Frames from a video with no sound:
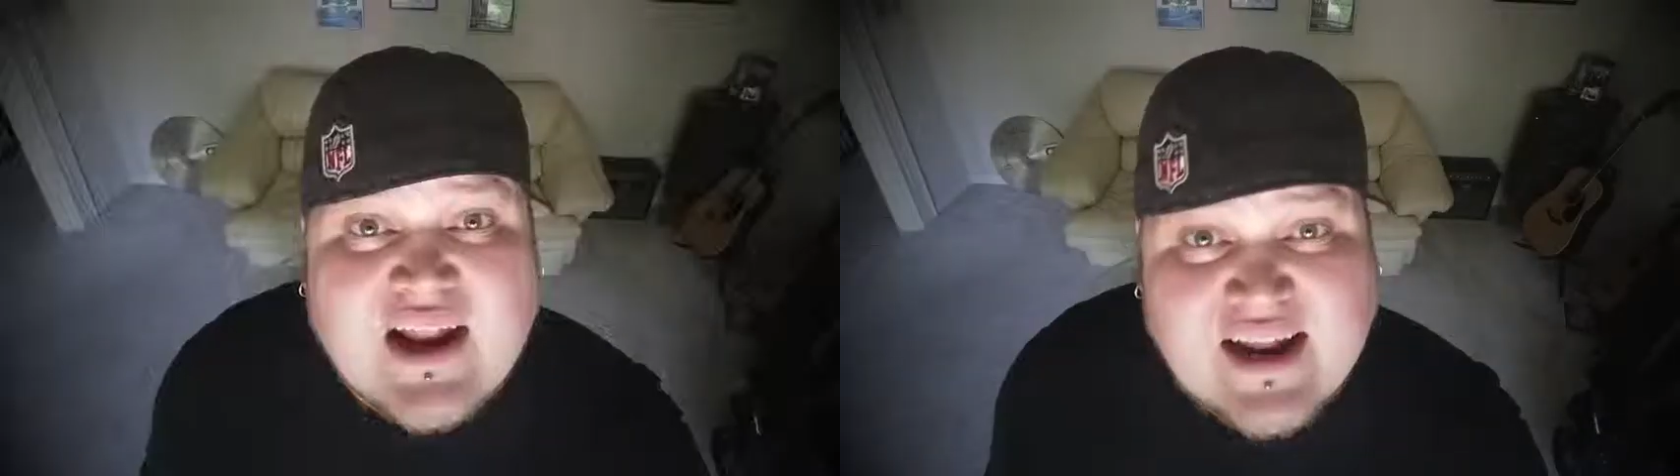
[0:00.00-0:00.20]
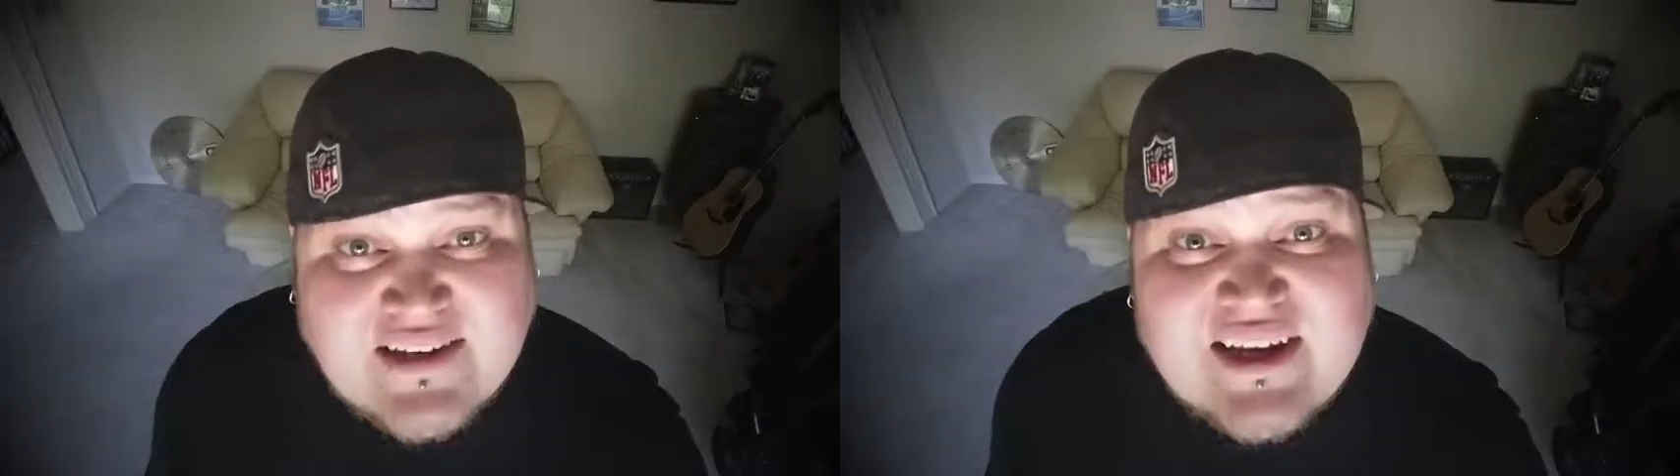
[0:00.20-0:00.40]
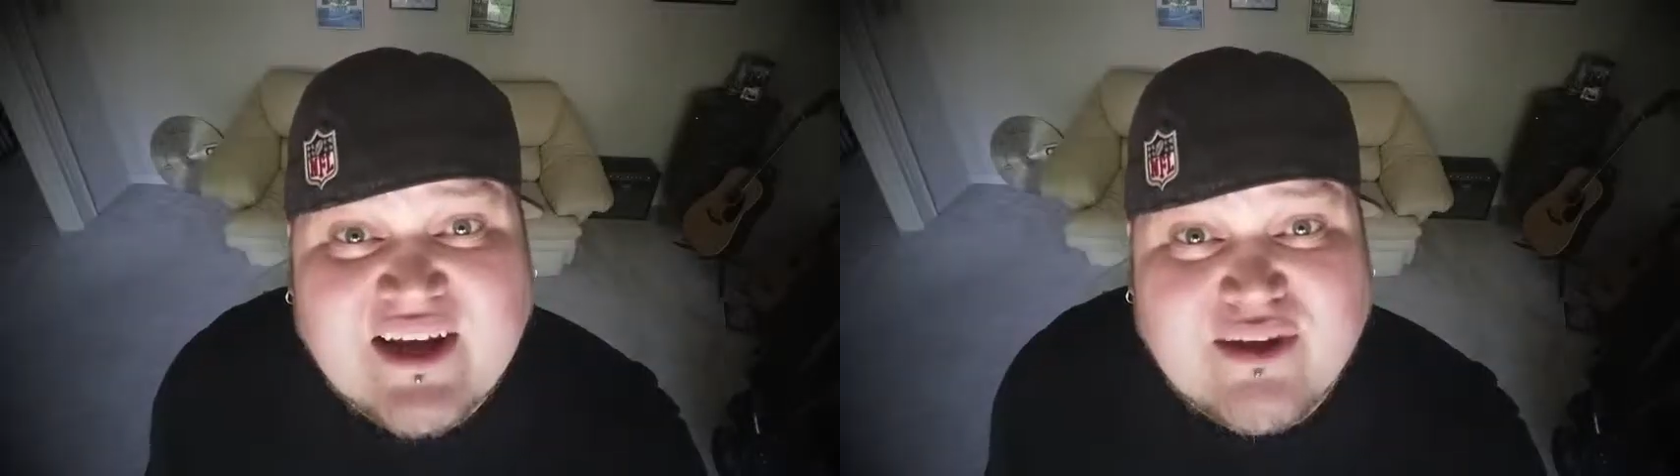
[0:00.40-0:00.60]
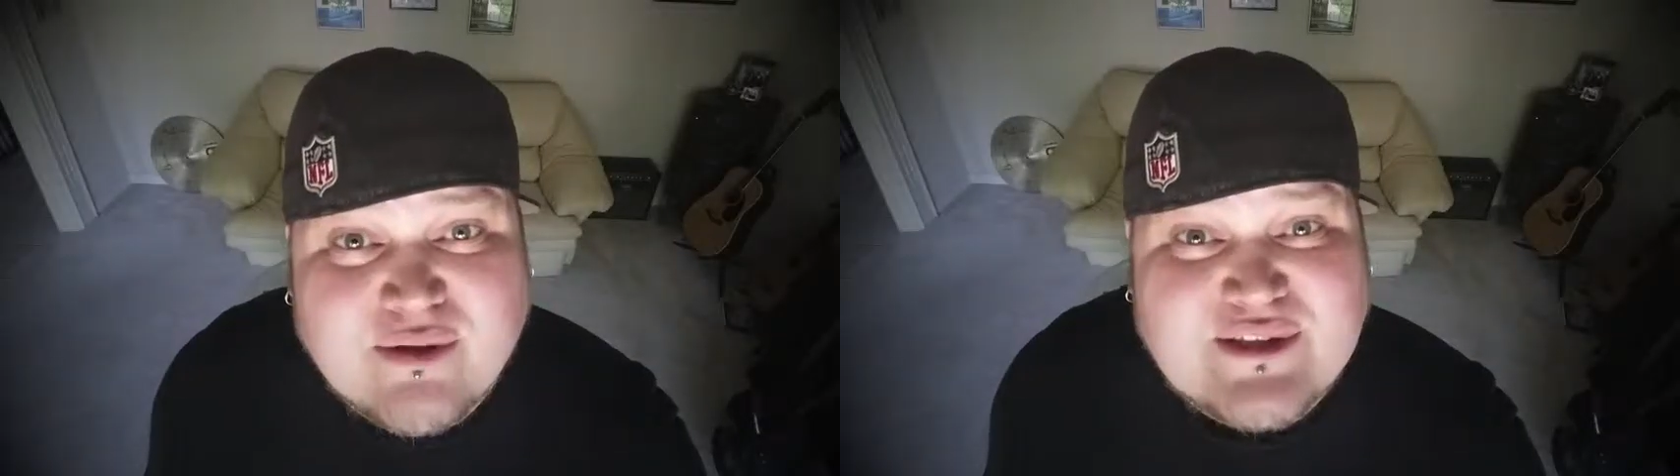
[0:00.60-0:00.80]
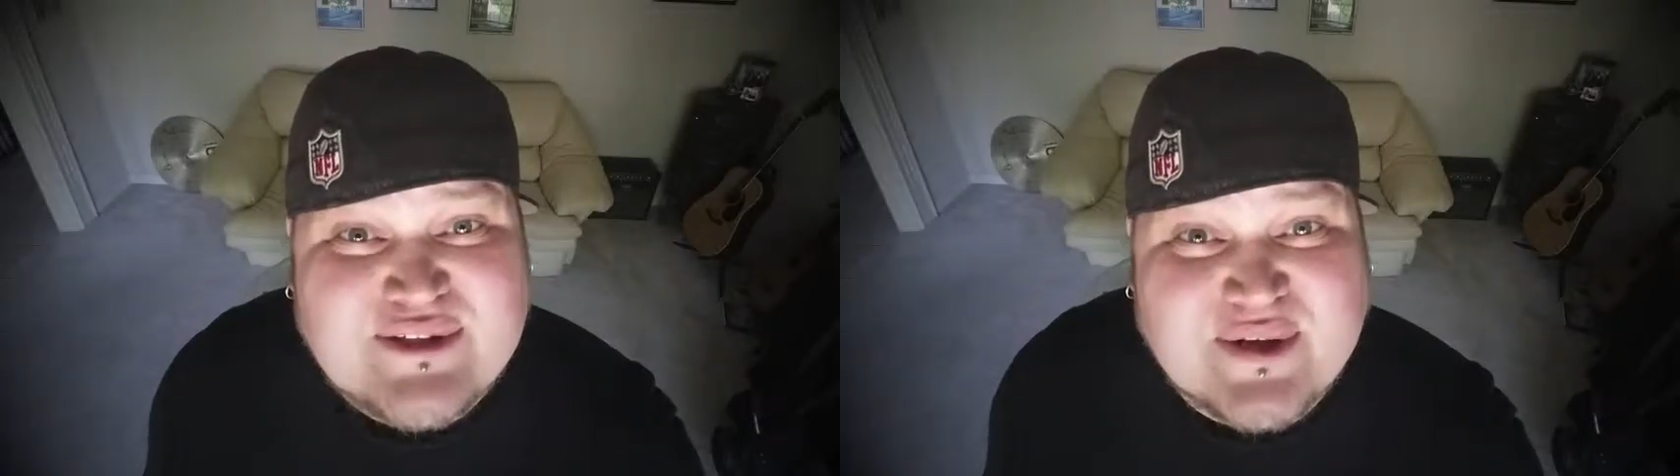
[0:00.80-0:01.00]
idea
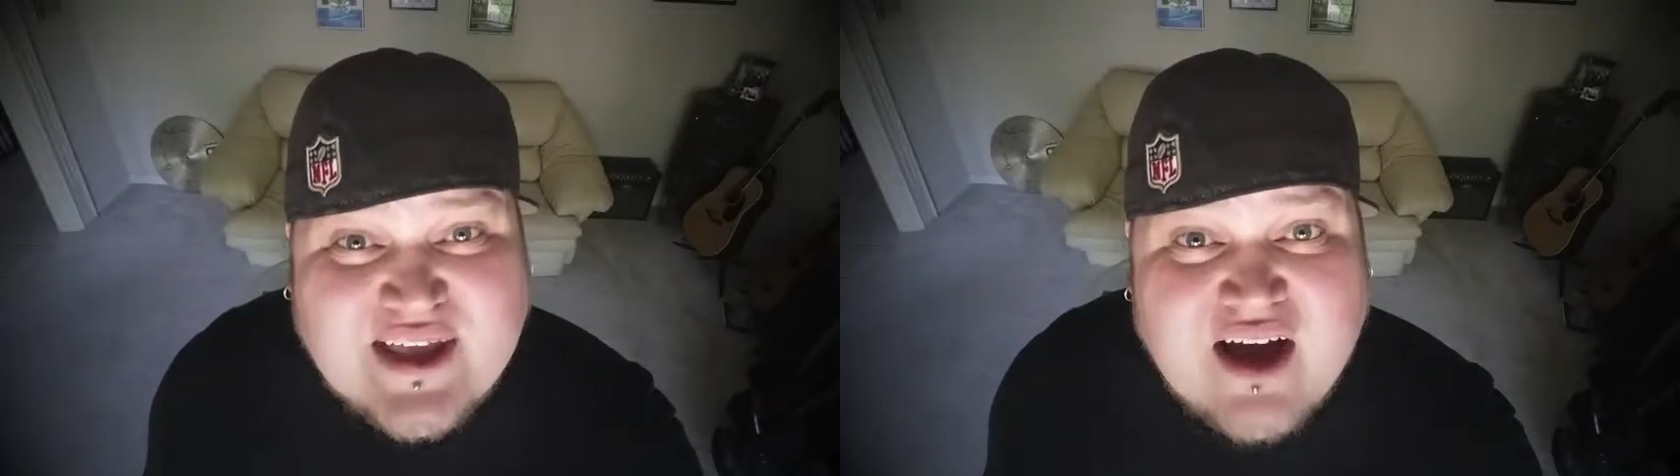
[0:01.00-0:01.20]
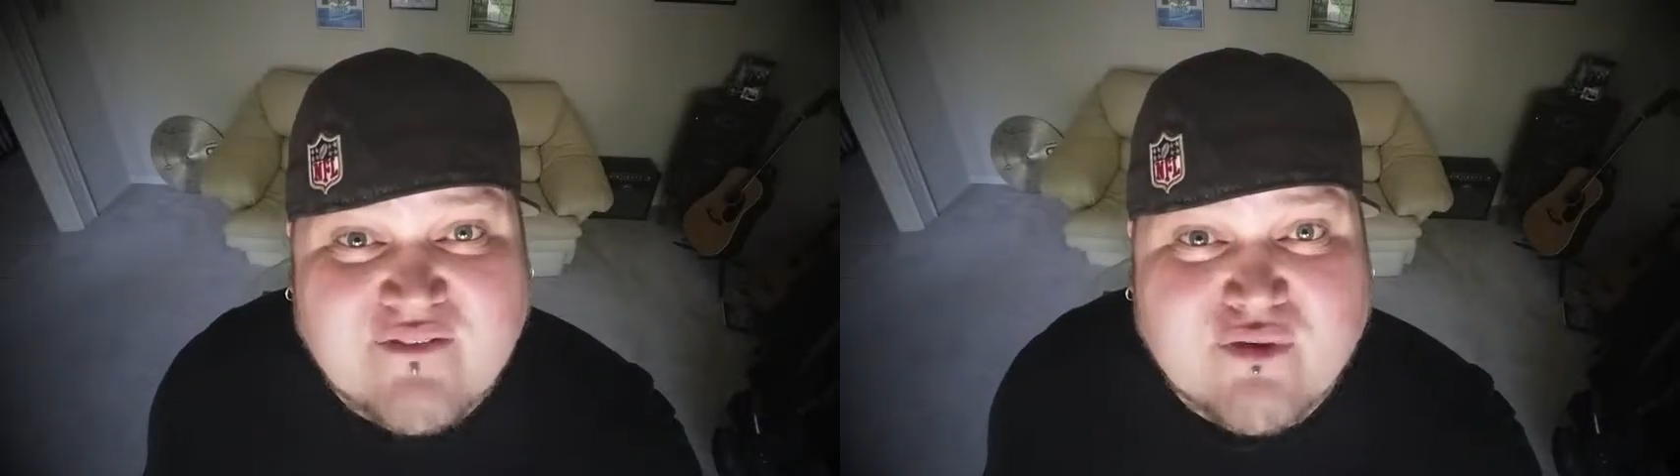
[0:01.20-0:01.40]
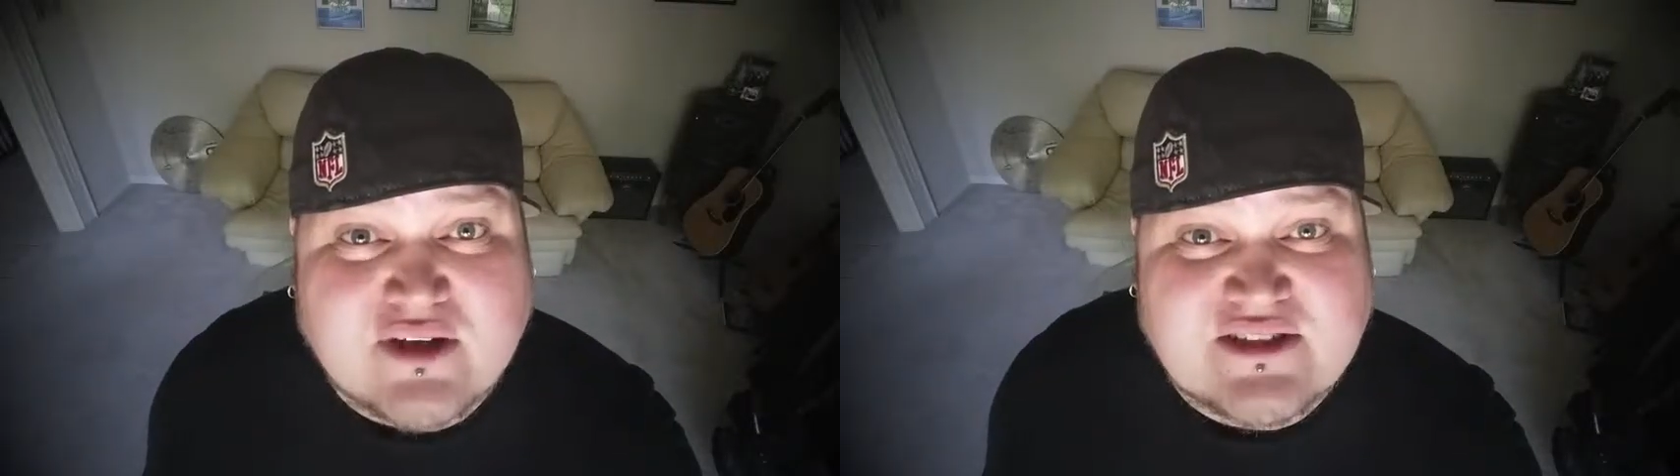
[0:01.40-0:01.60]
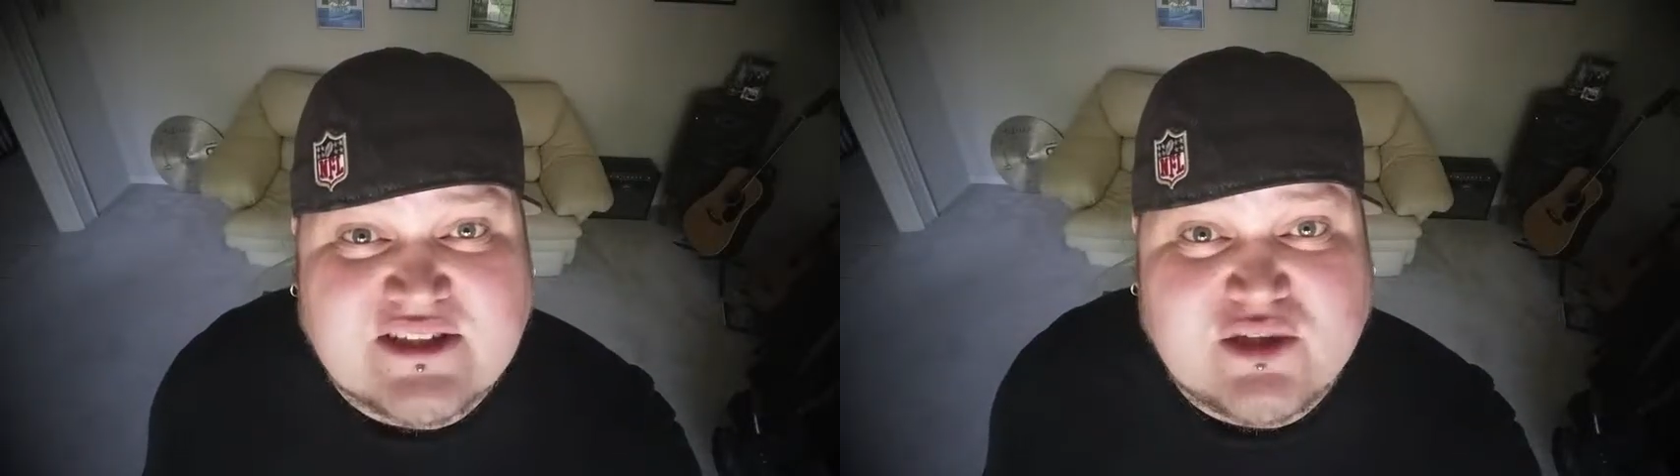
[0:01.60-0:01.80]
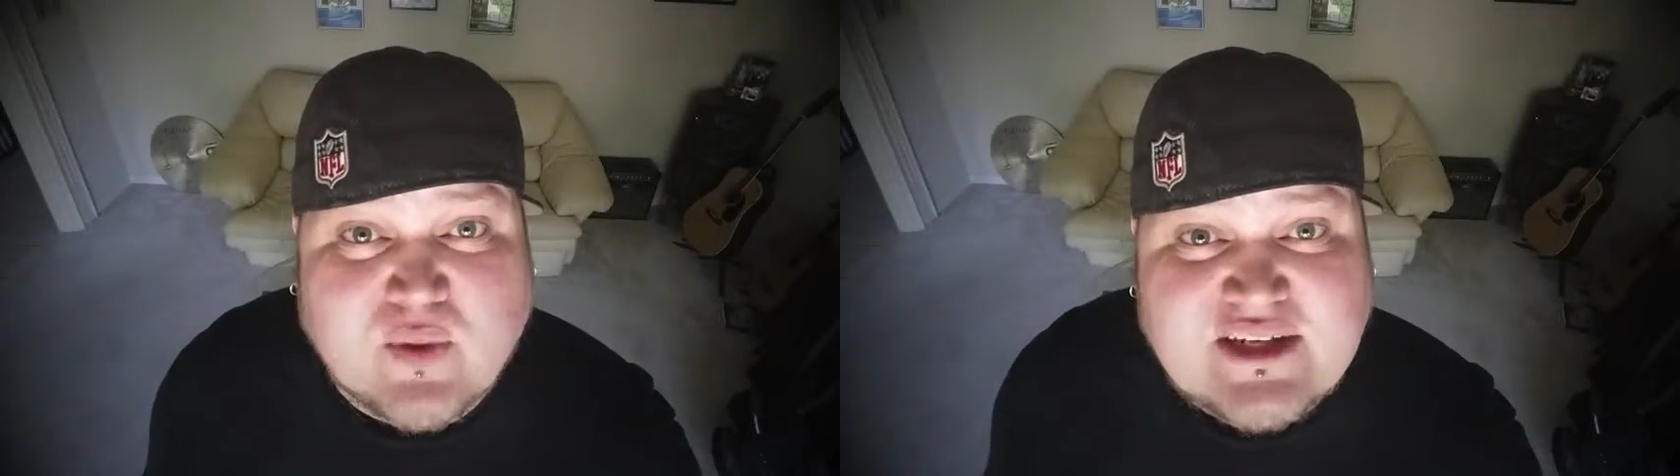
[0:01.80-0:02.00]
used to account for a
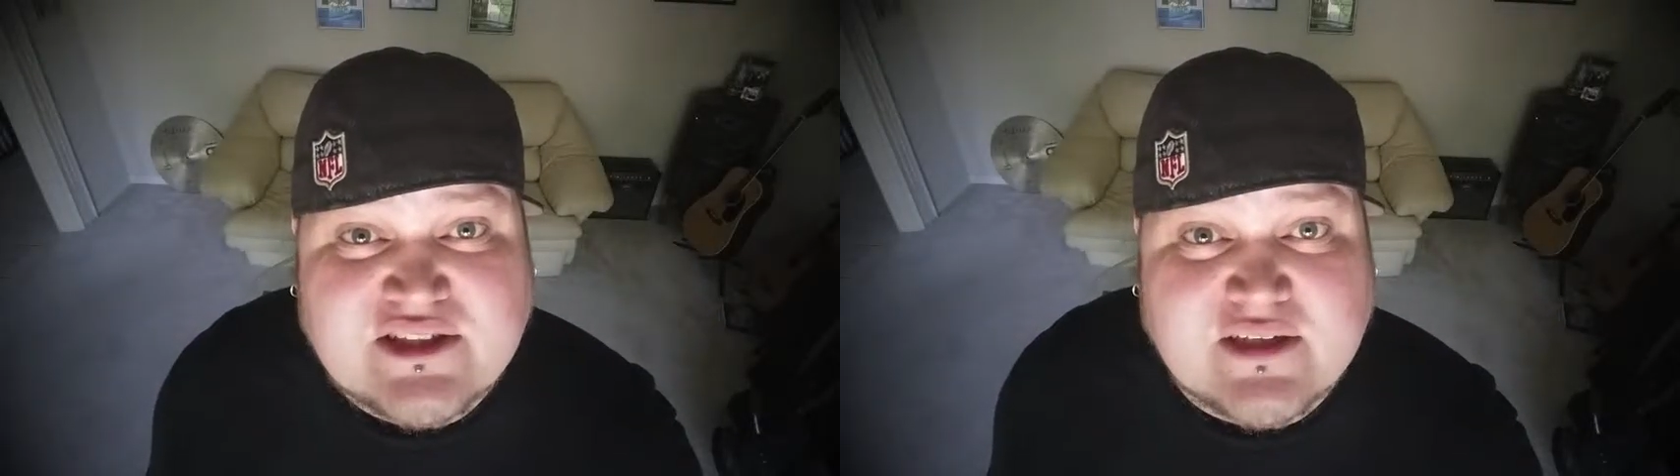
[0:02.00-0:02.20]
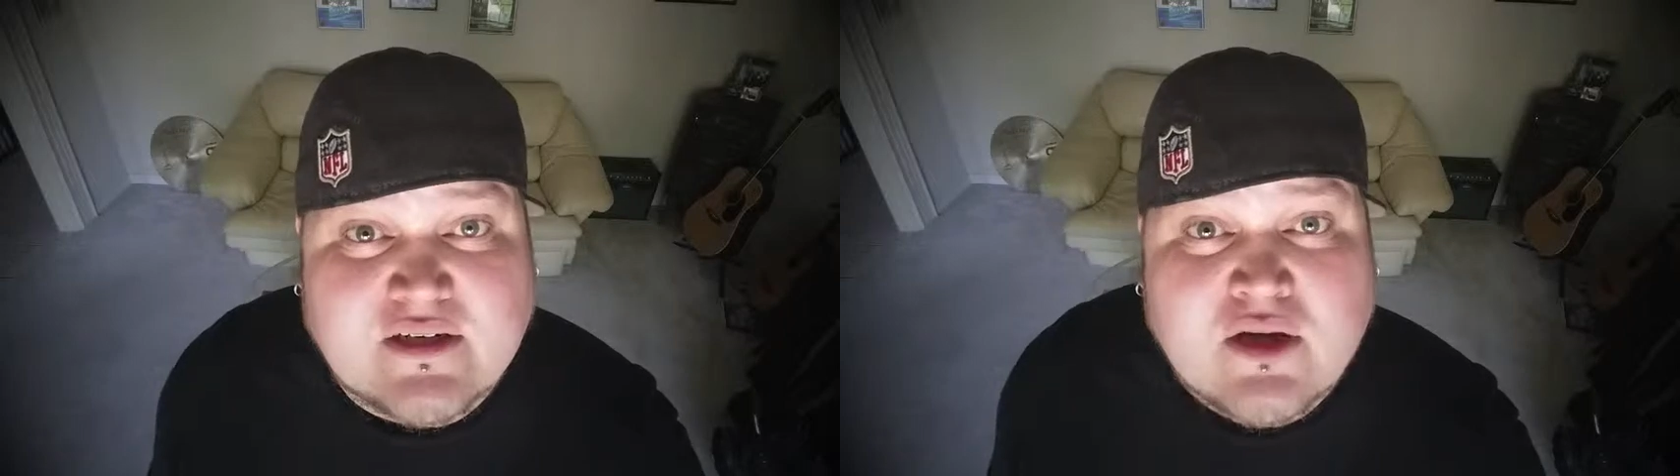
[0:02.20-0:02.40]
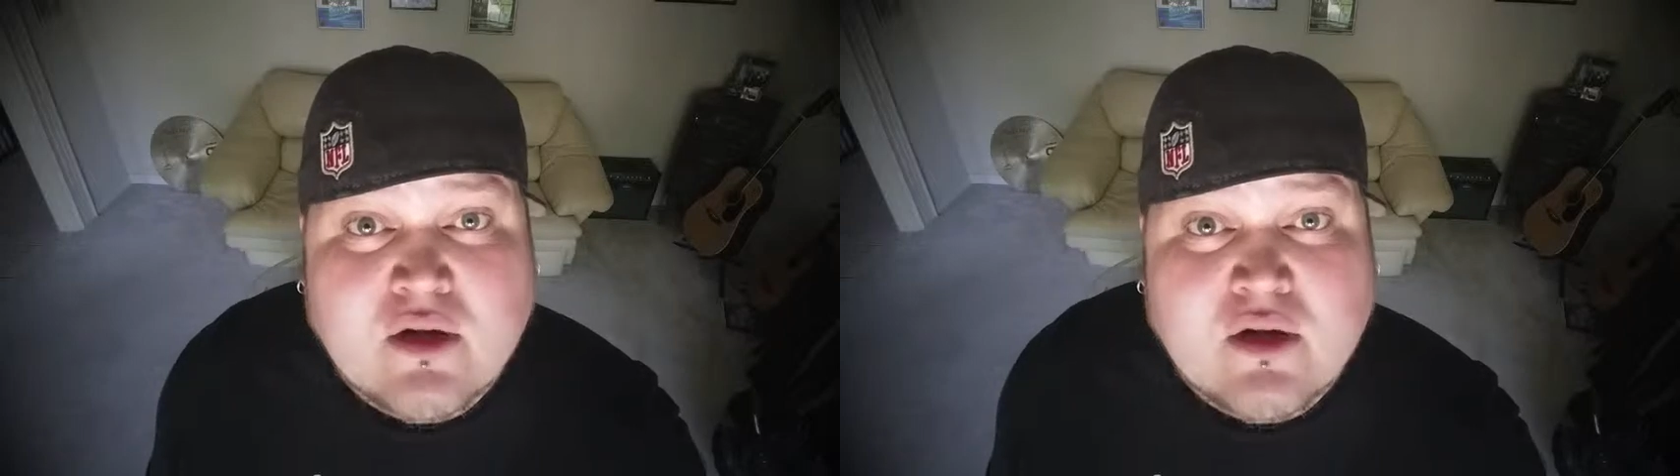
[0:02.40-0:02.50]
situation